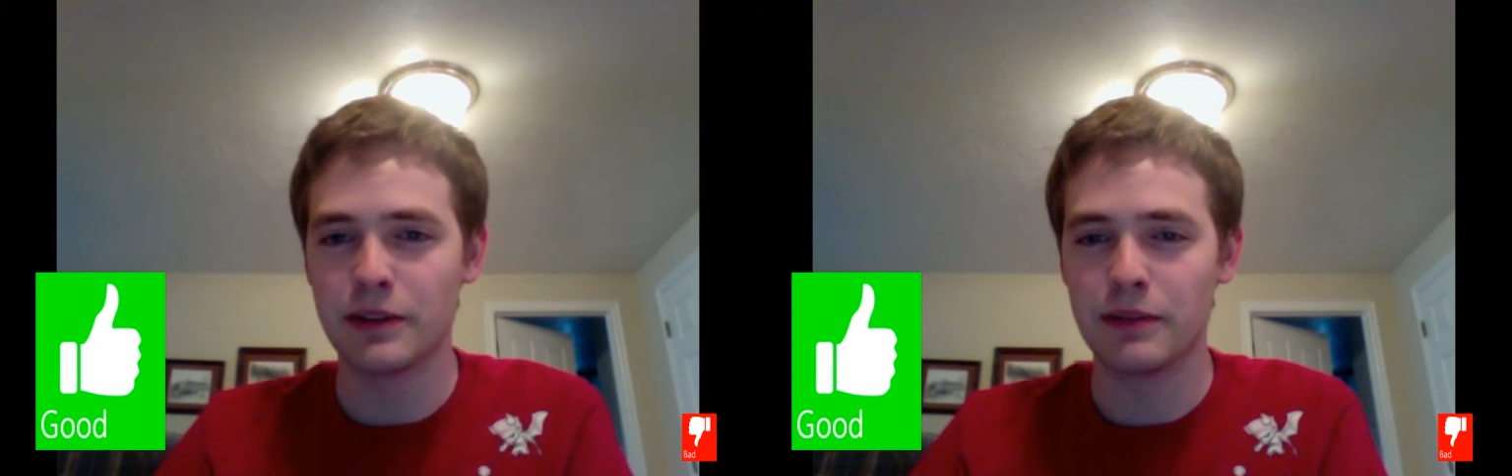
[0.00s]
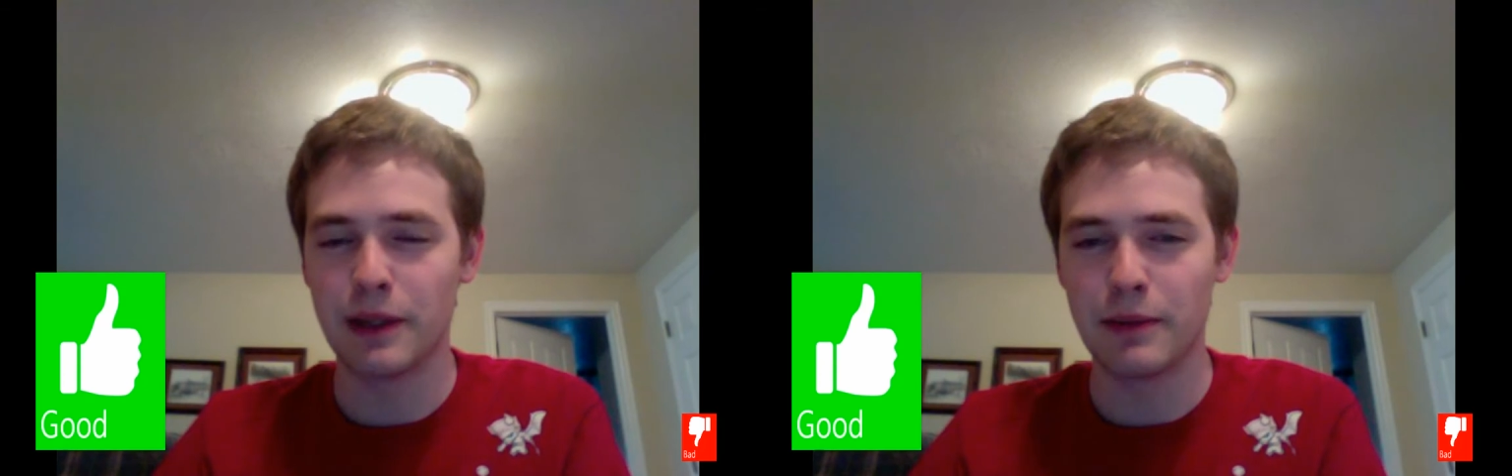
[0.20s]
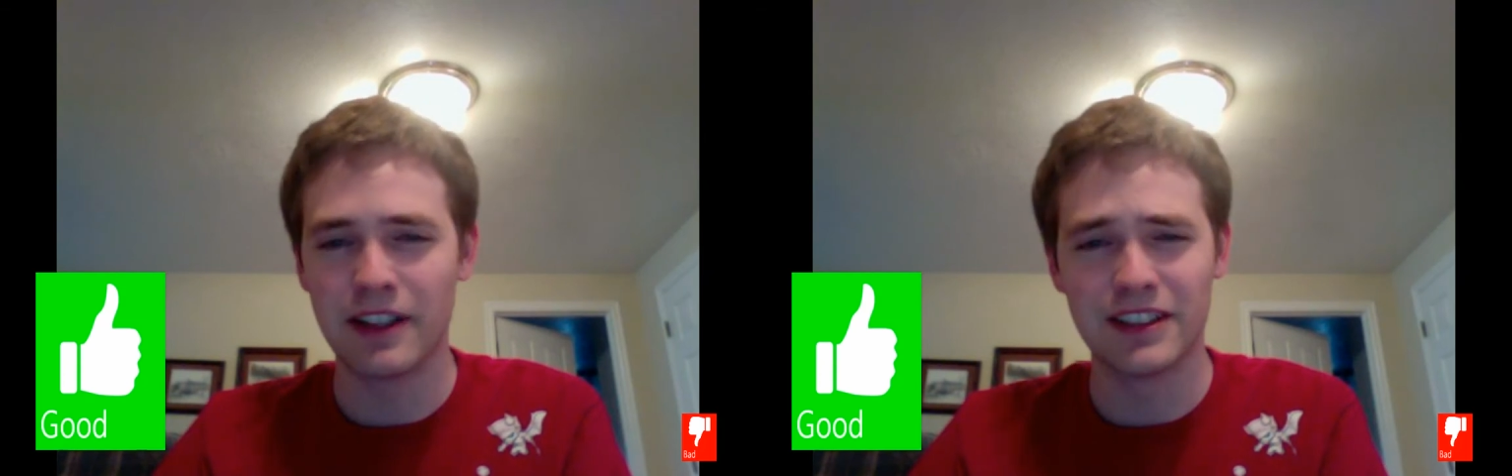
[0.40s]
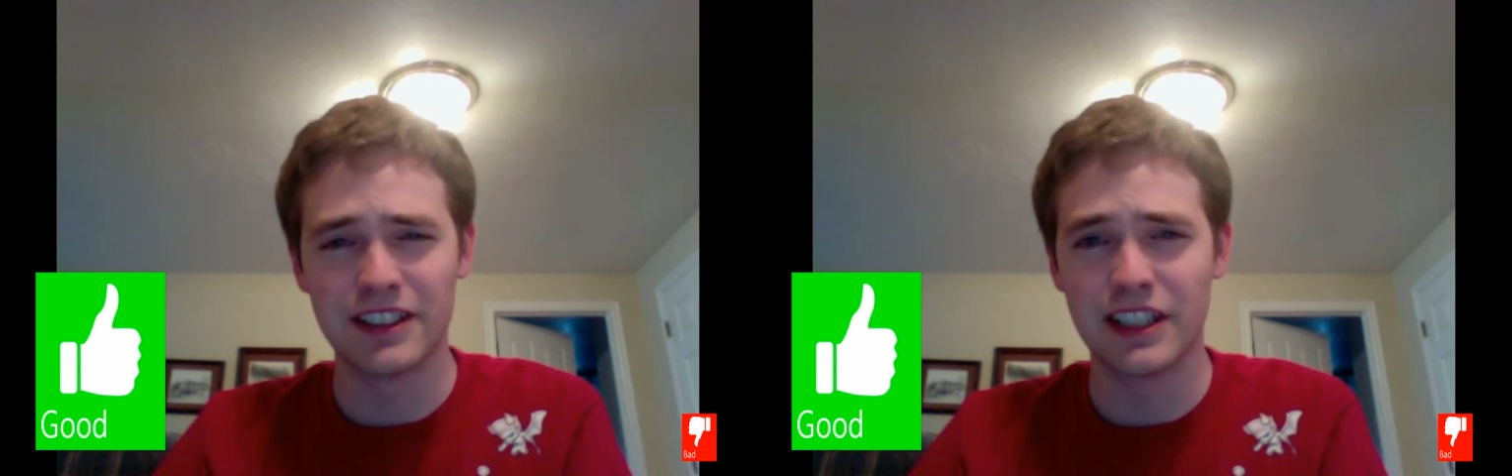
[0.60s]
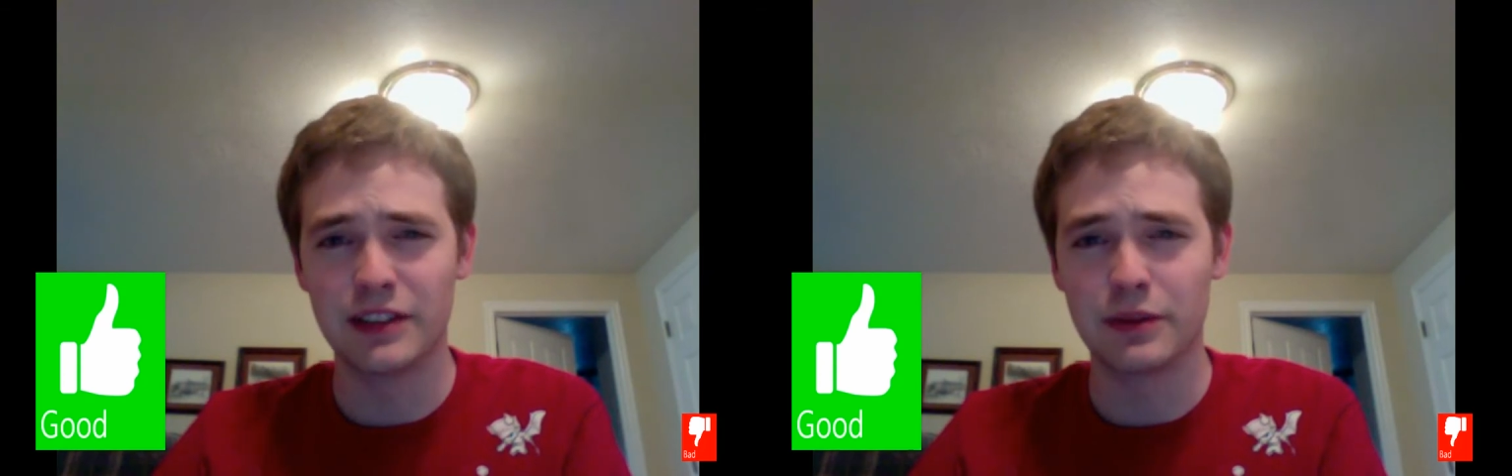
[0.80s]
but maybe that'll
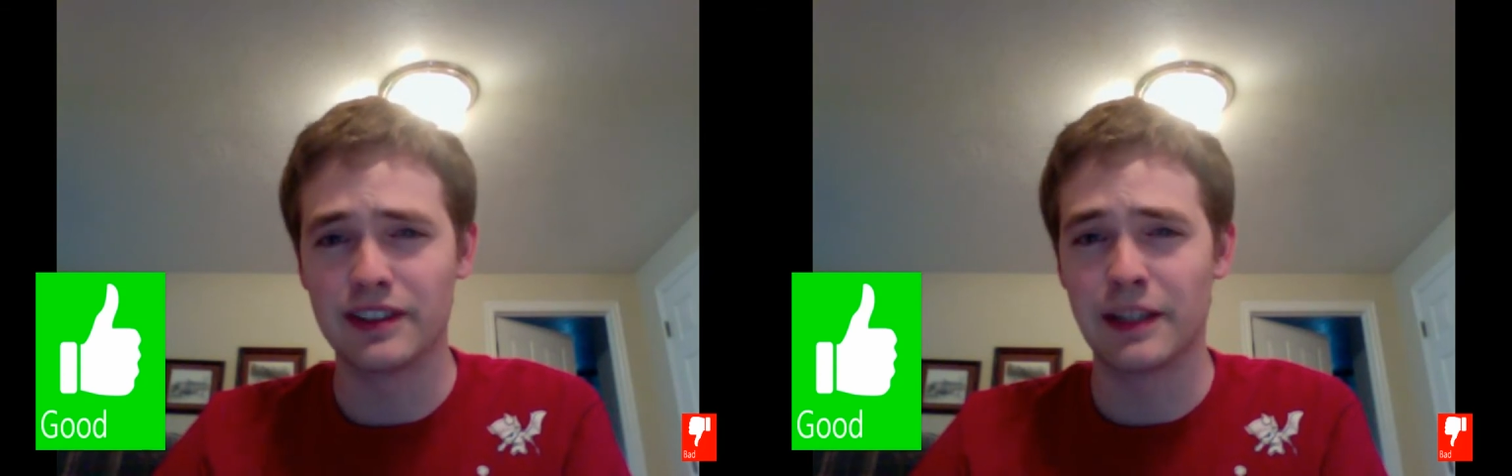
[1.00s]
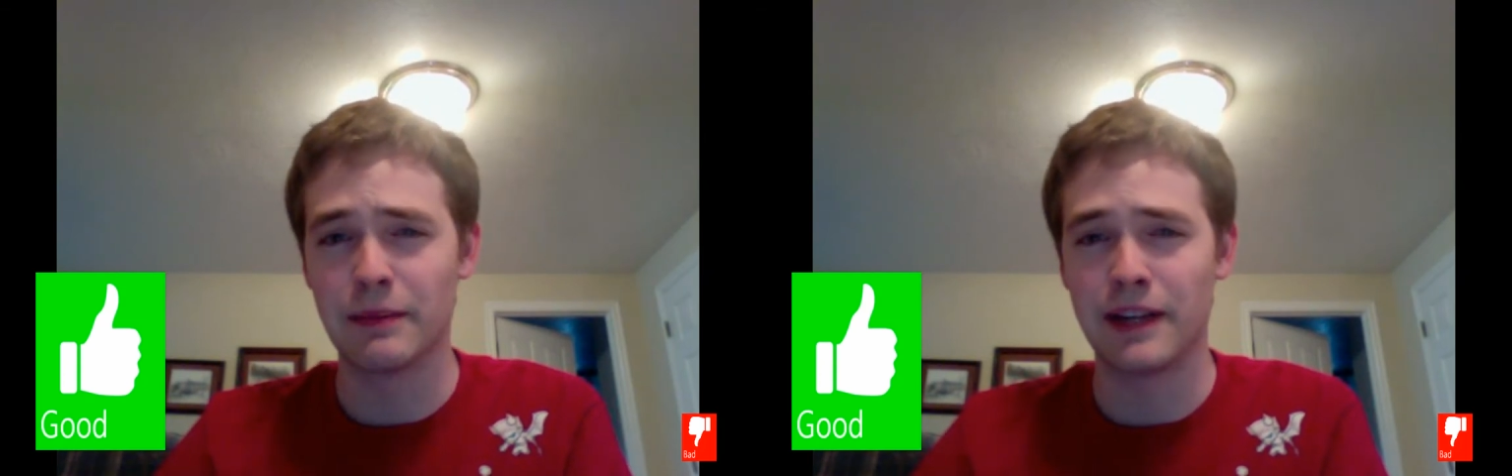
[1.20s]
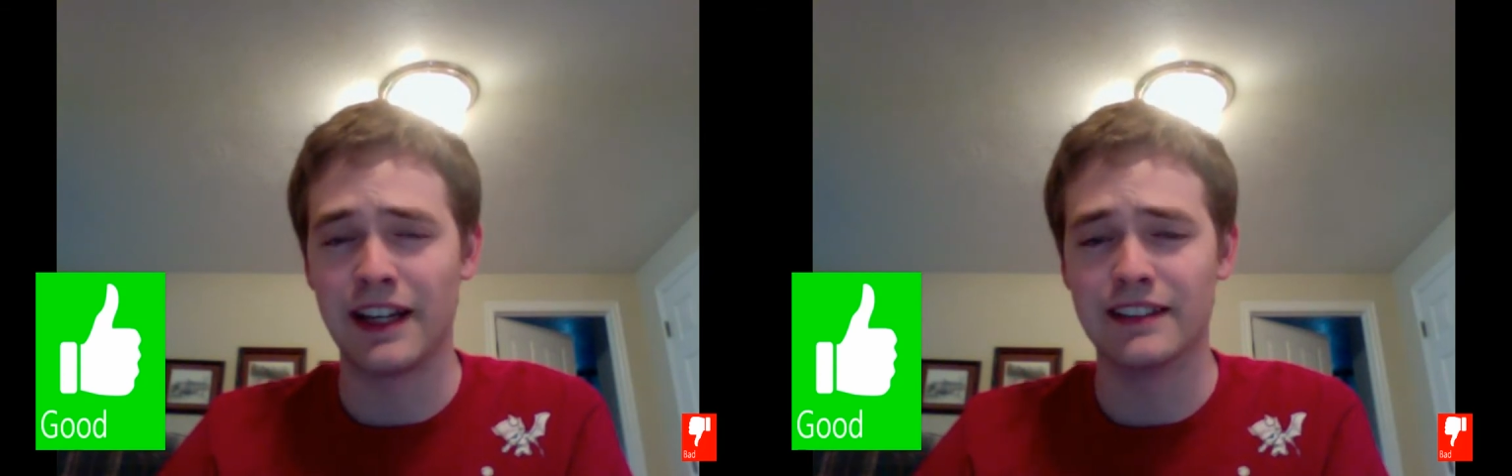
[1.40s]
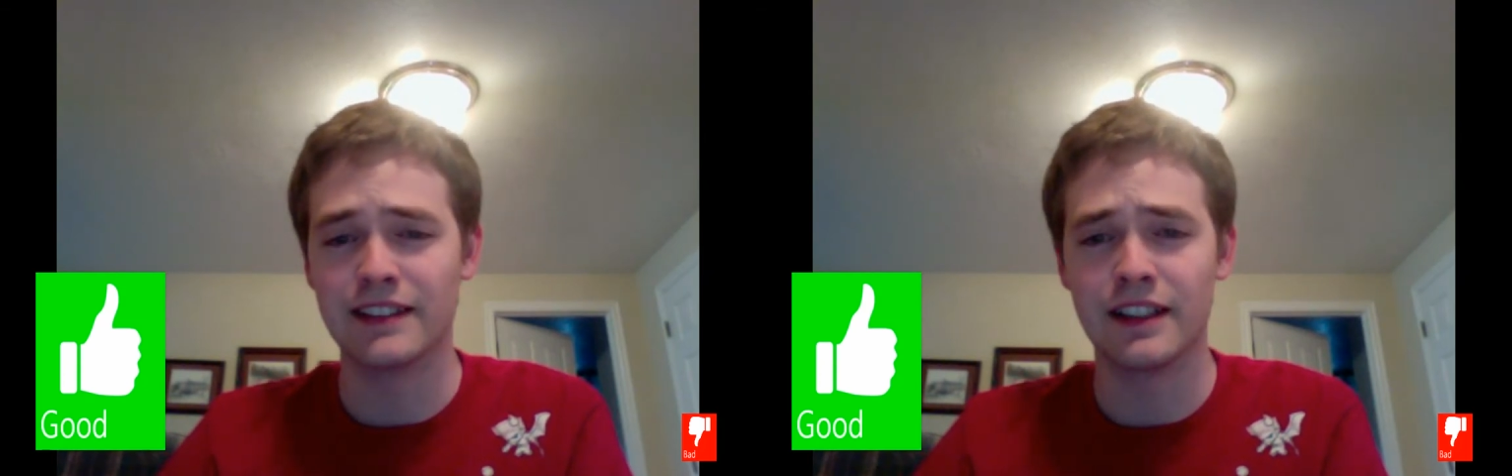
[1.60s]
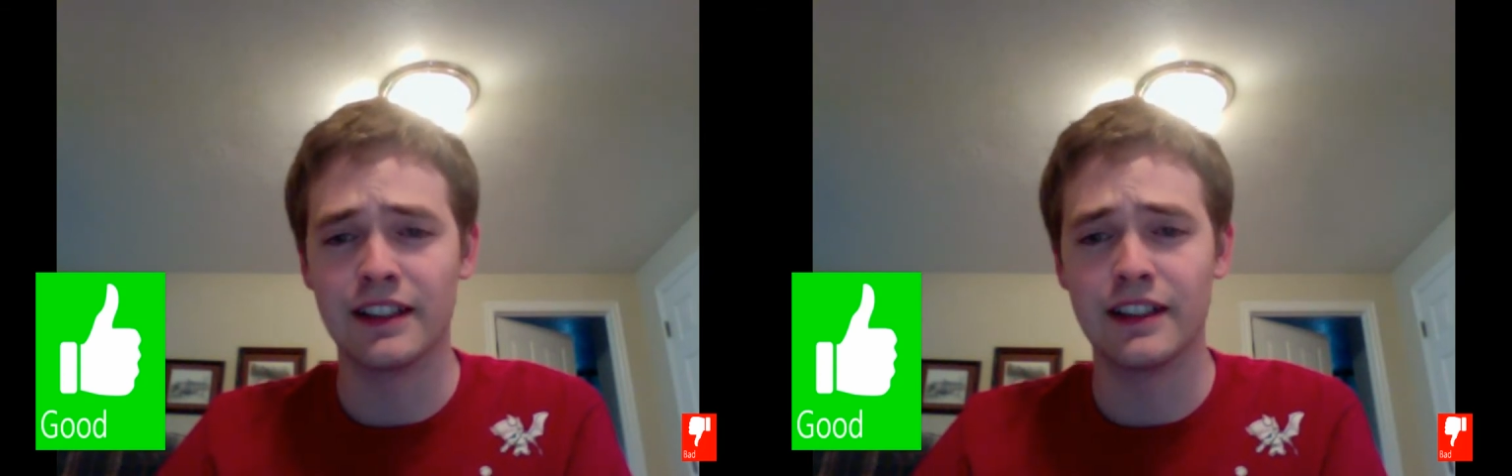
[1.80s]
change once I get my hands
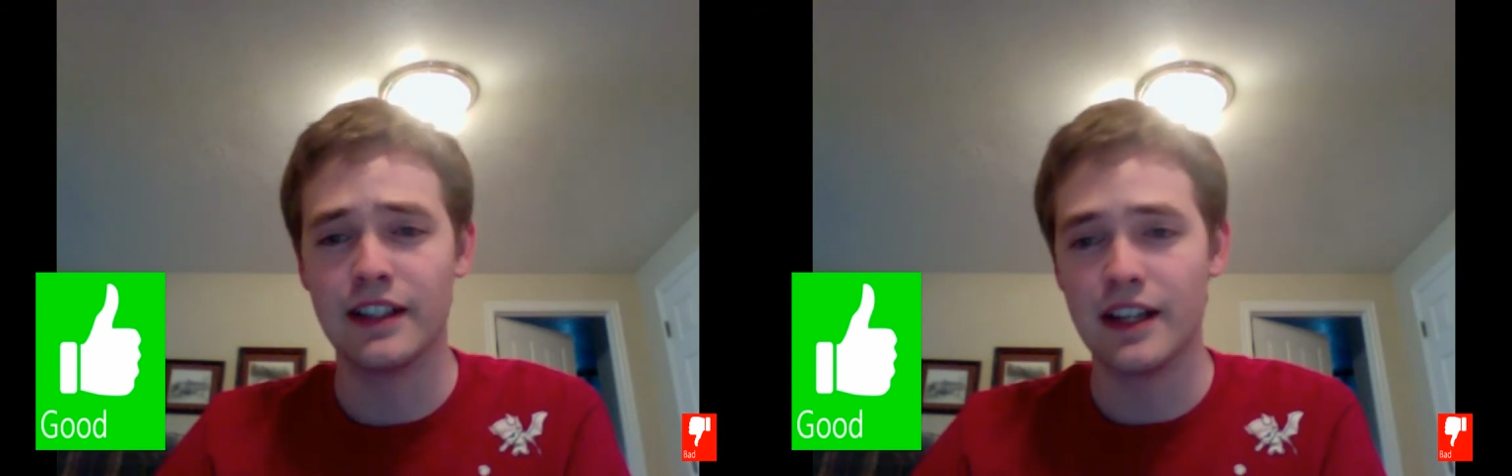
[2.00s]
on it.